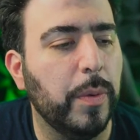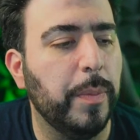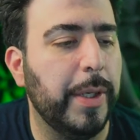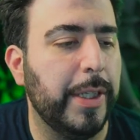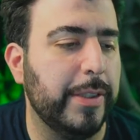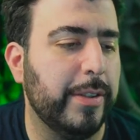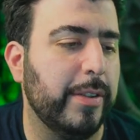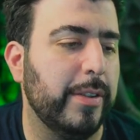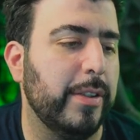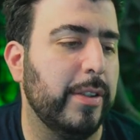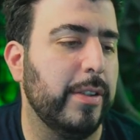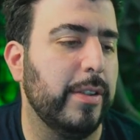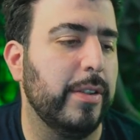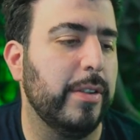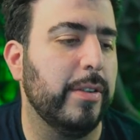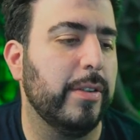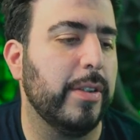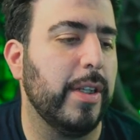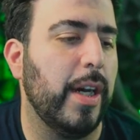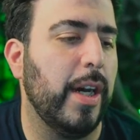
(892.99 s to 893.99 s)

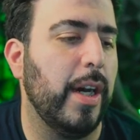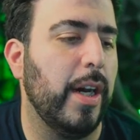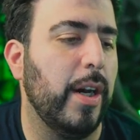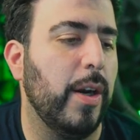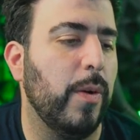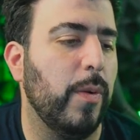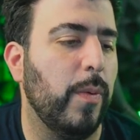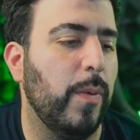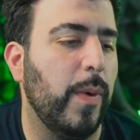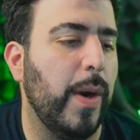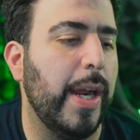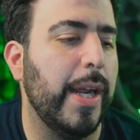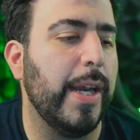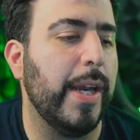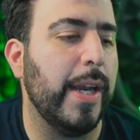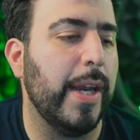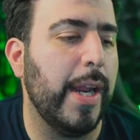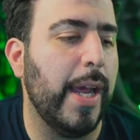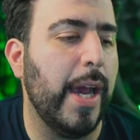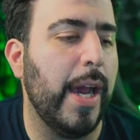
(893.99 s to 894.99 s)
Messages uh, right
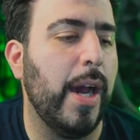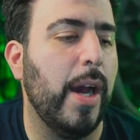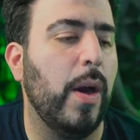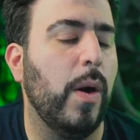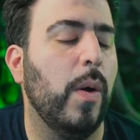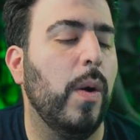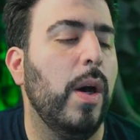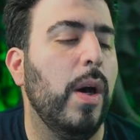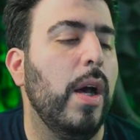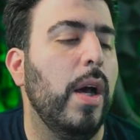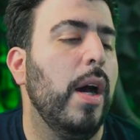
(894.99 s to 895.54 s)
now.